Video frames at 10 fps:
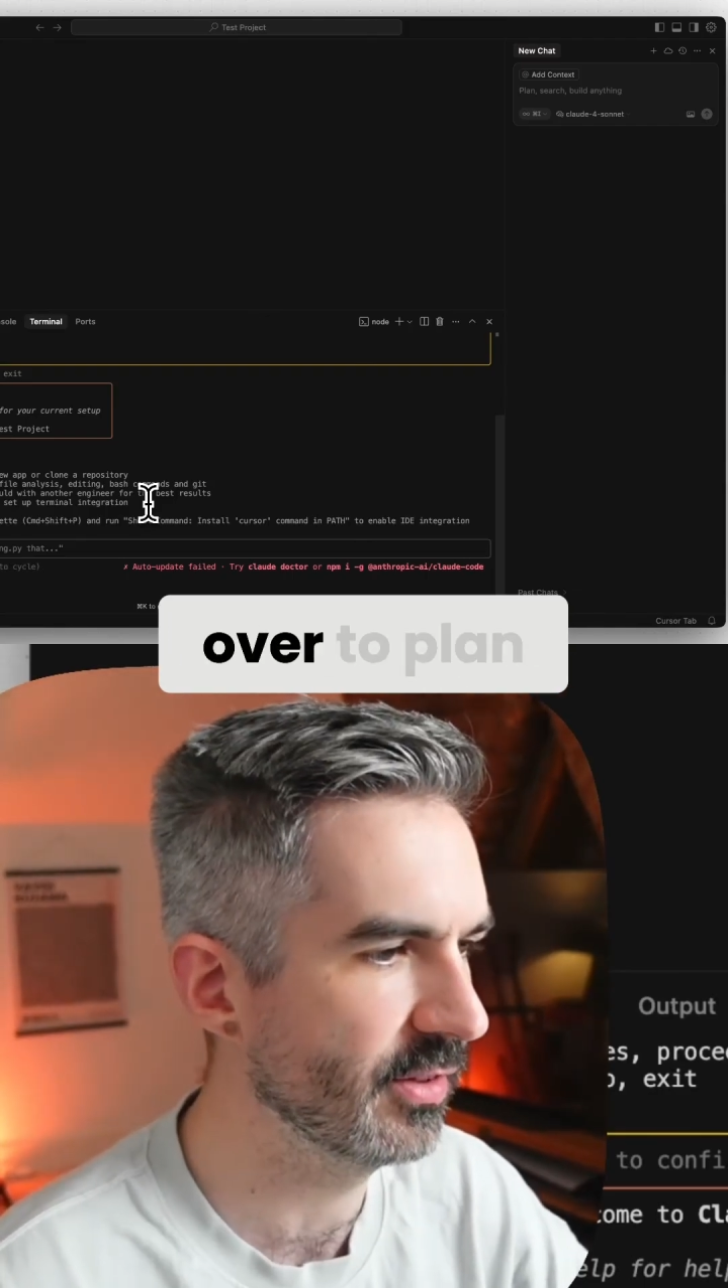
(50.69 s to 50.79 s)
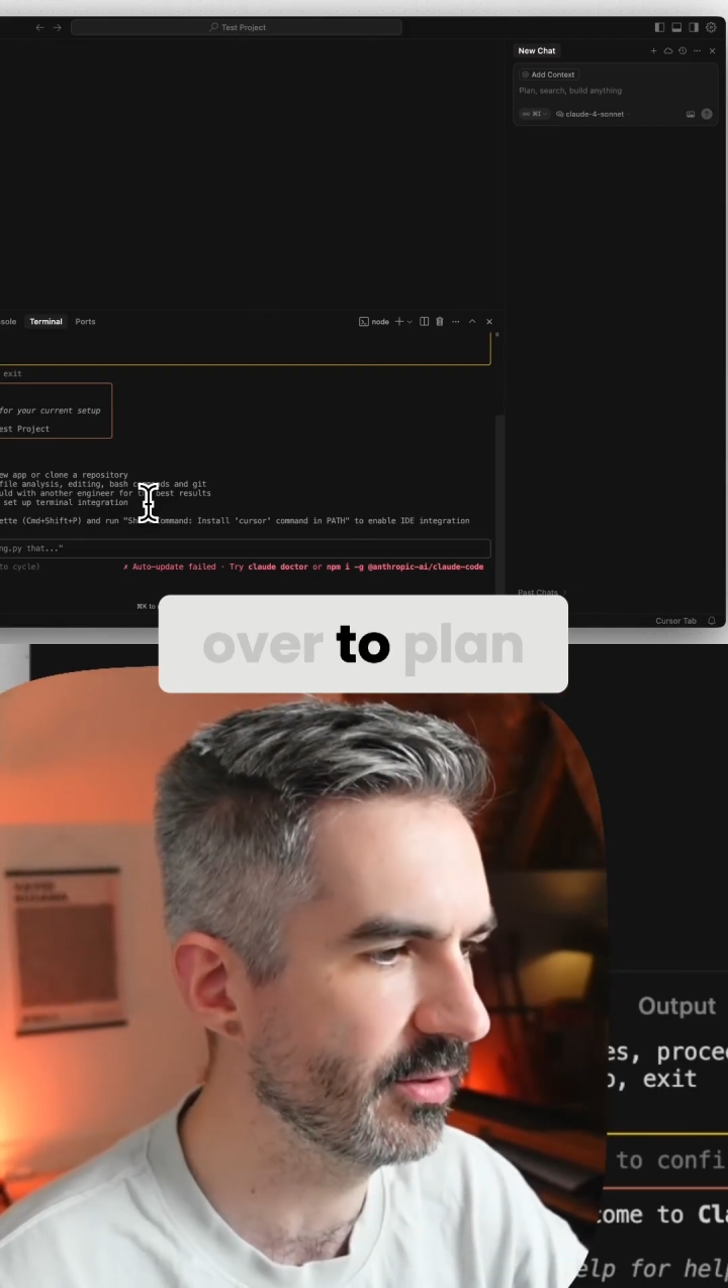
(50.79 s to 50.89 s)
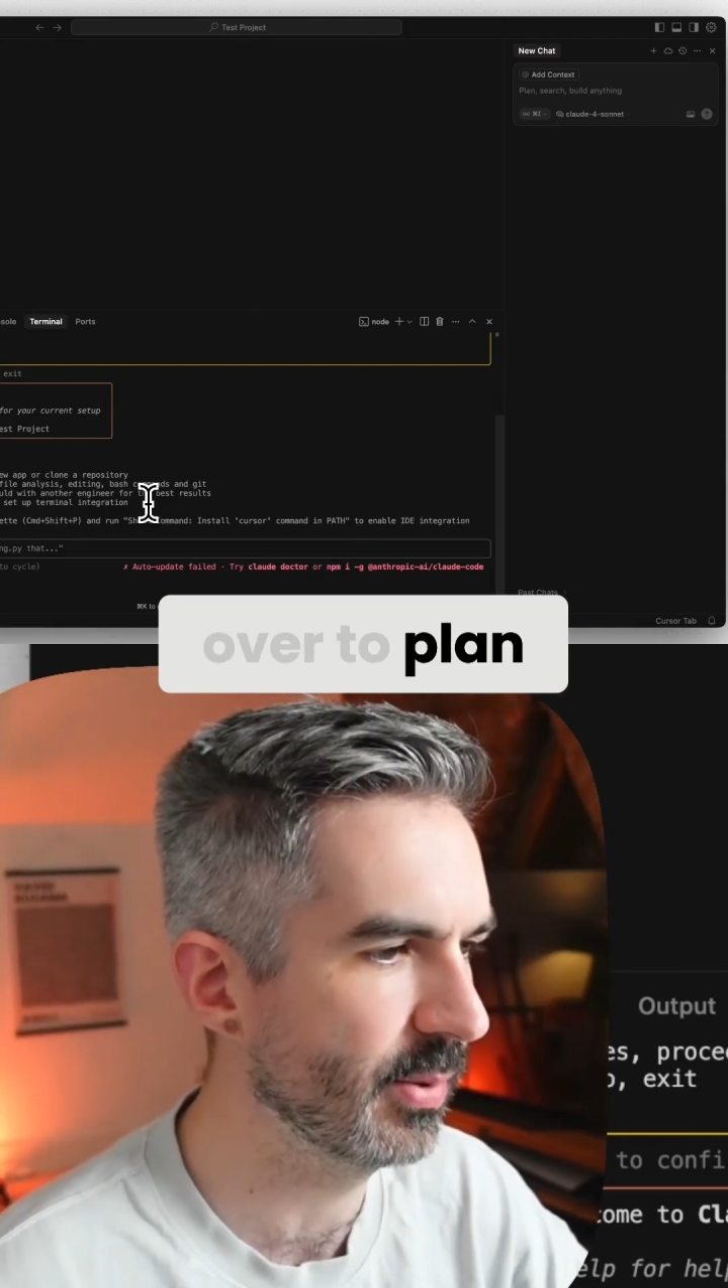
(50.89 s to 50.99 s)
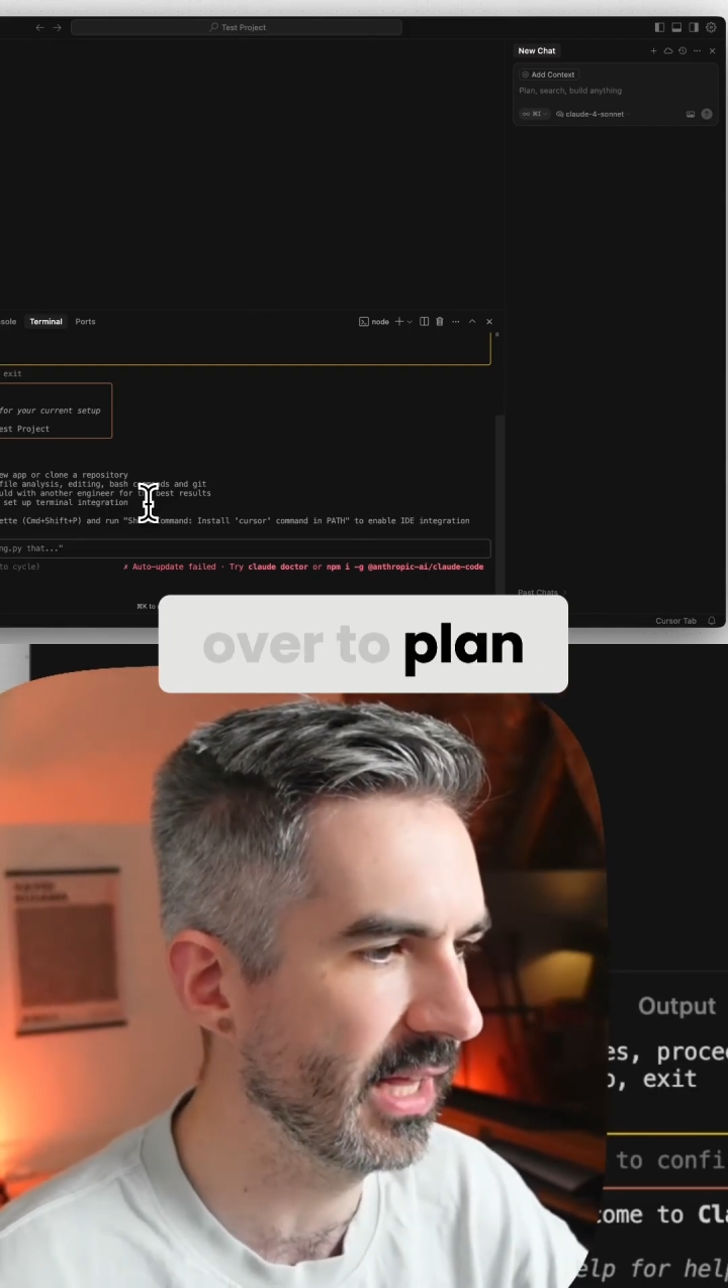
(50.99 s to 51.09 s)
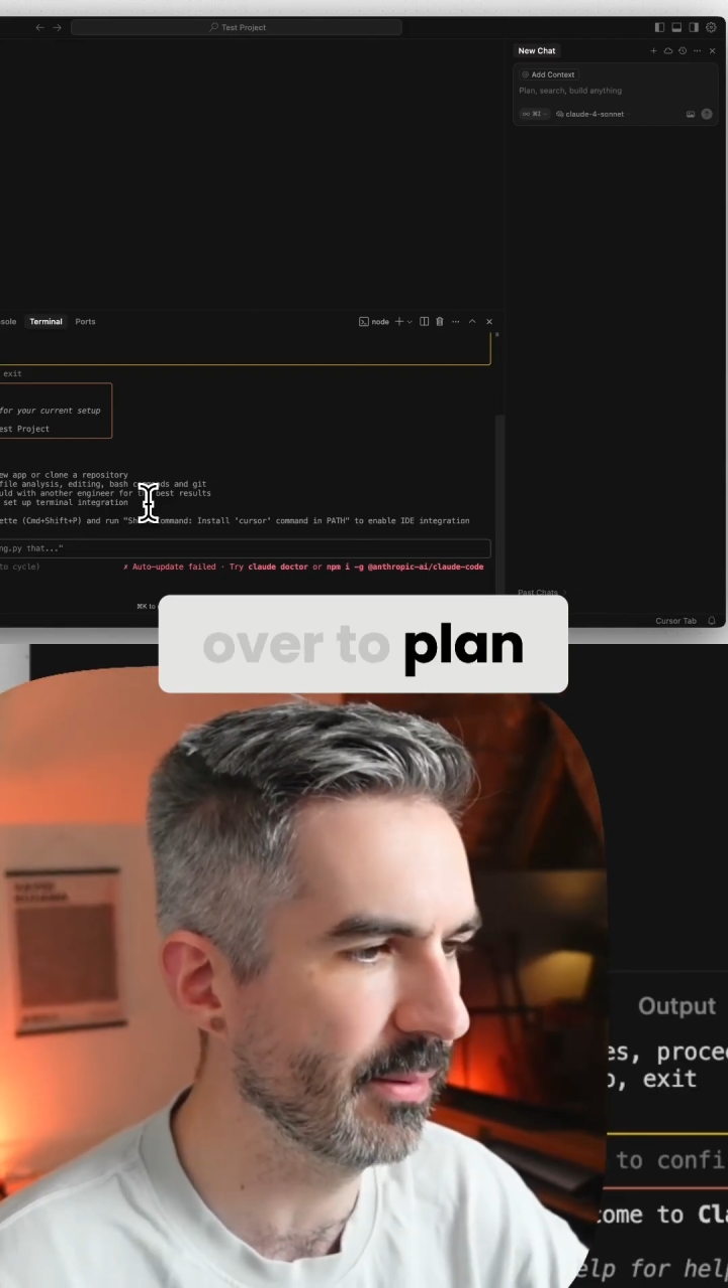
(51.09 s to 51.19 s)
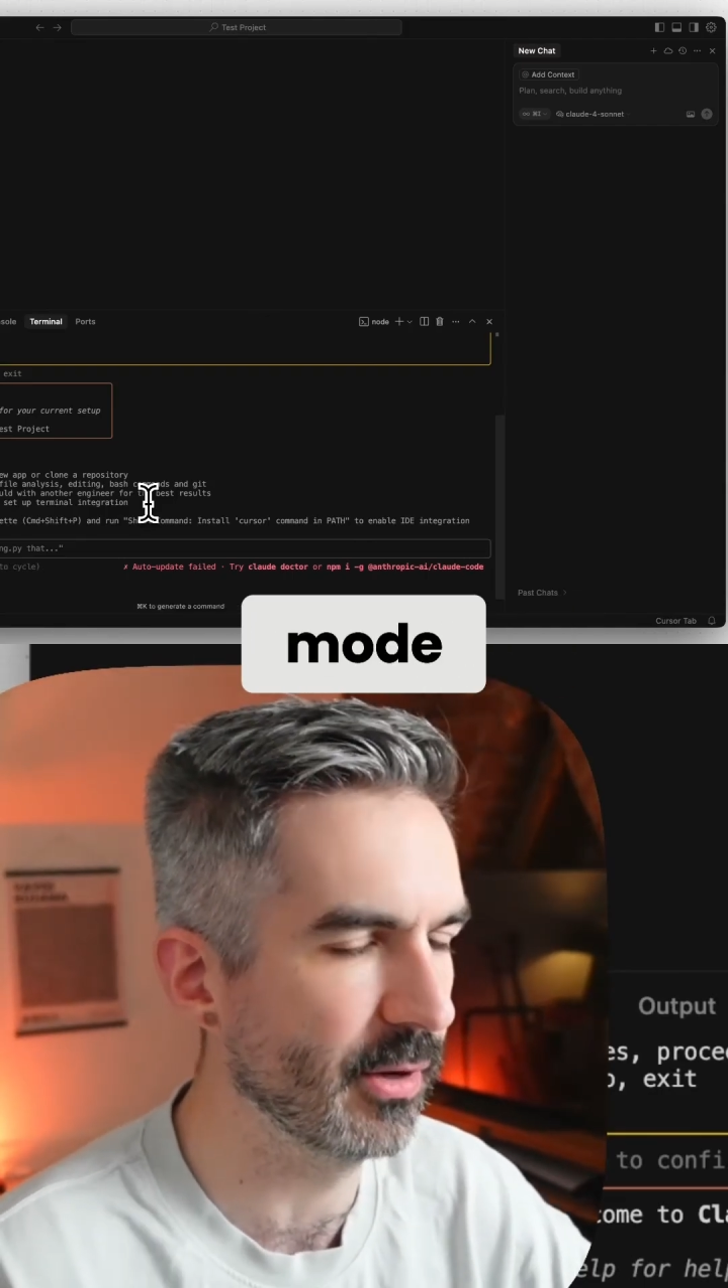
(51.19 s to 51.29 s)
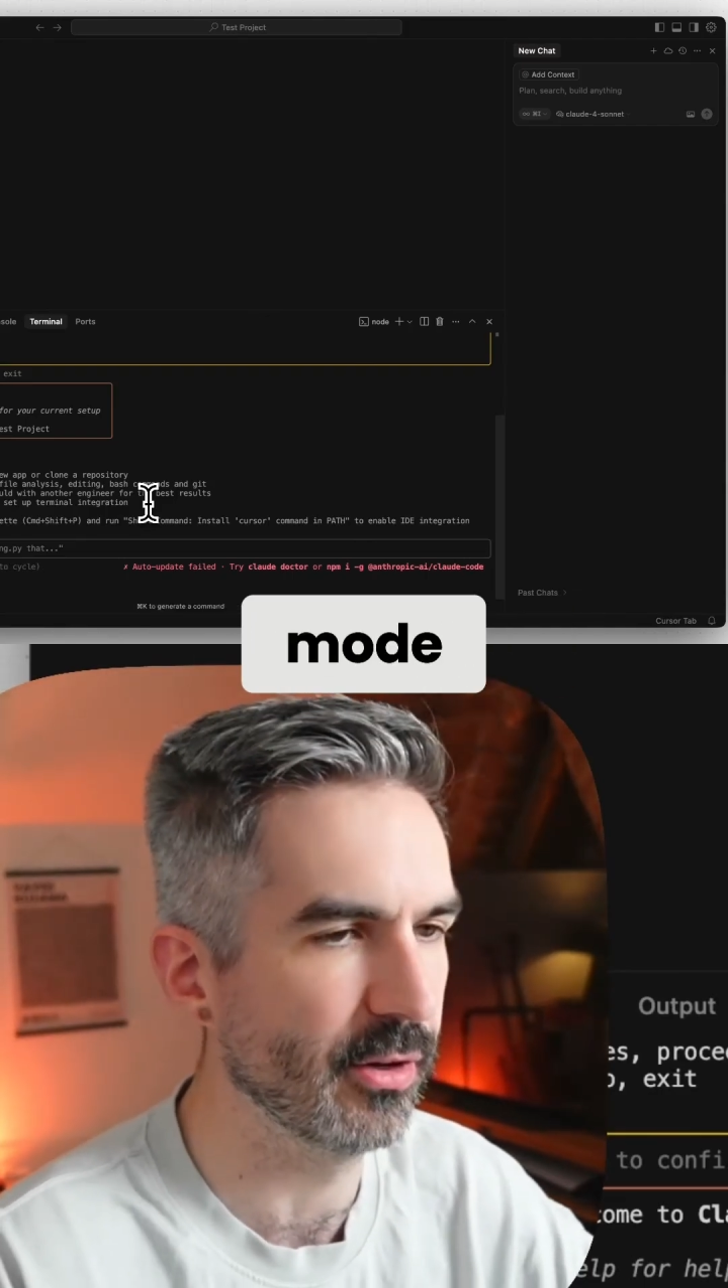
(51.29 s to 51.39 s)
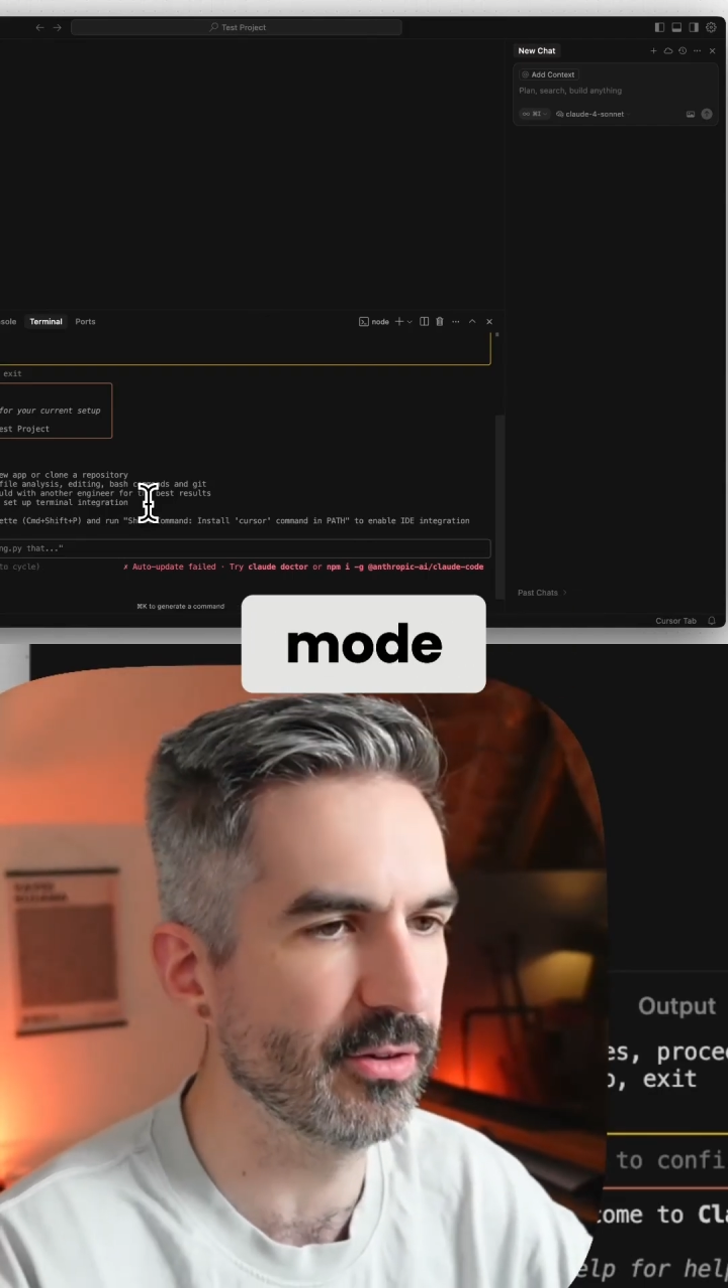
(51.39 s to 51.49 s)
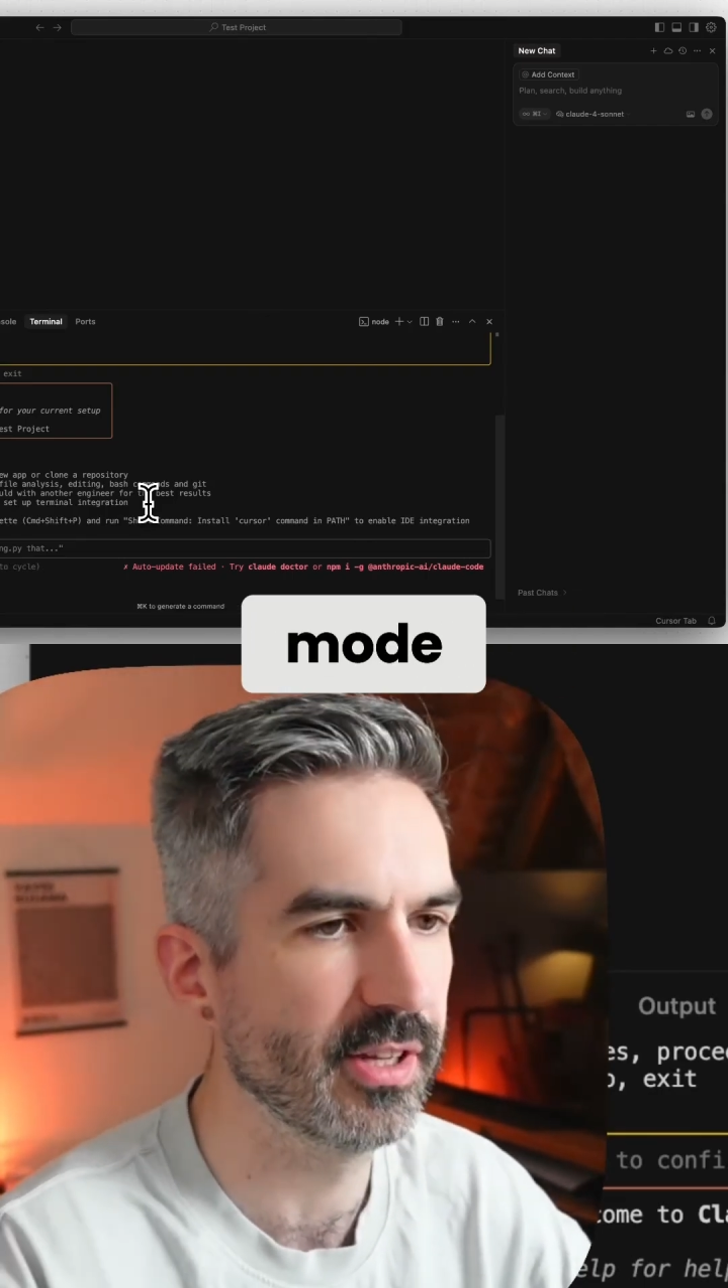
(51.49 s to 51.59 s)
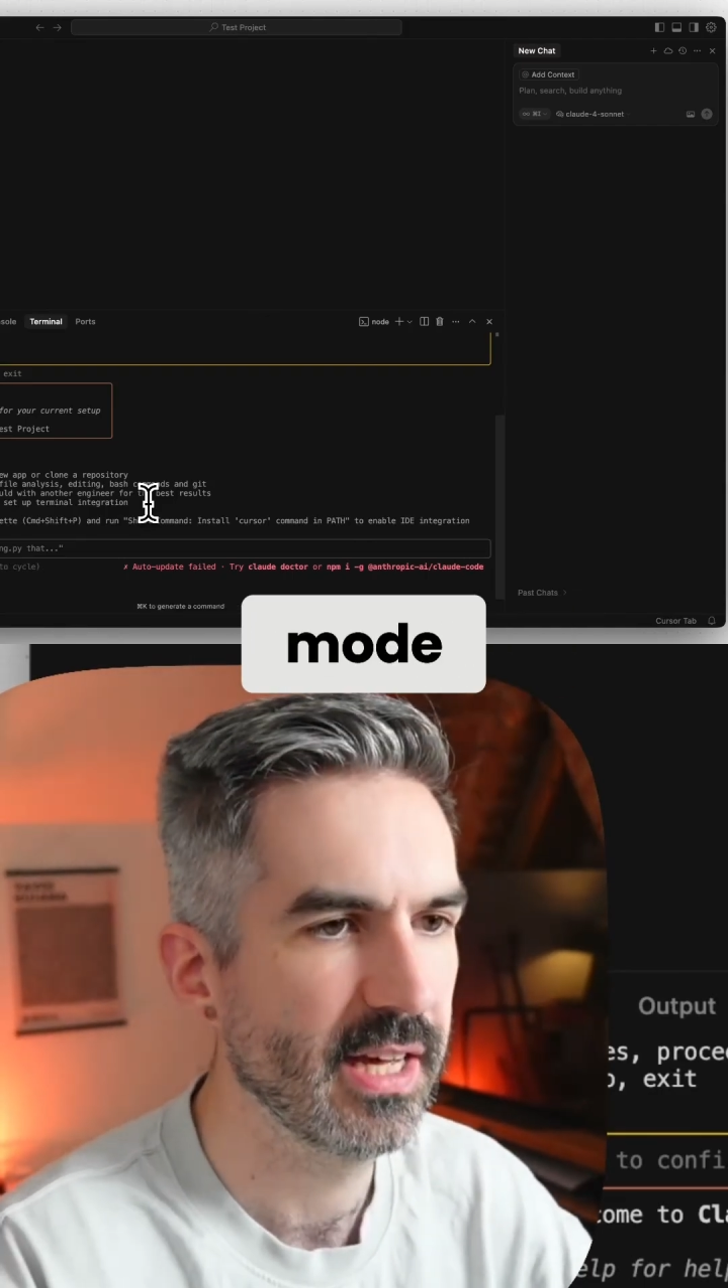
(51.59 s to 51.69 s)
to plan
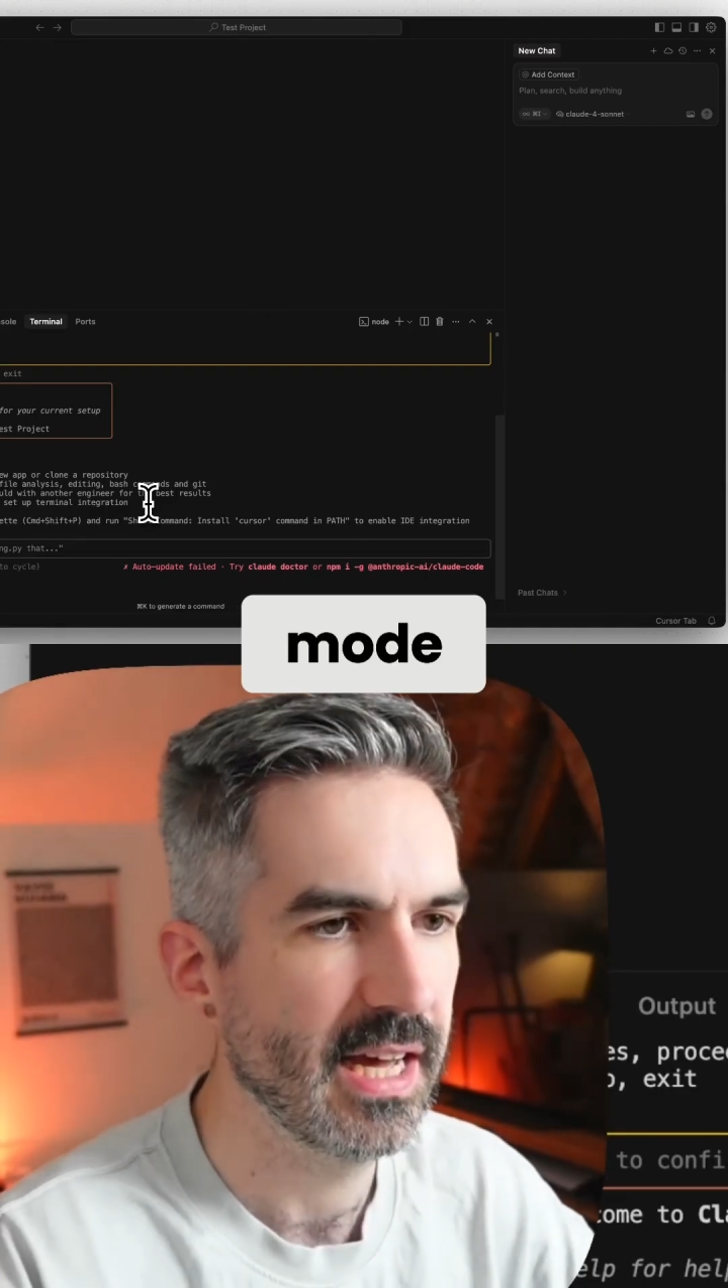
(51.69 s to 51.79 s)
mode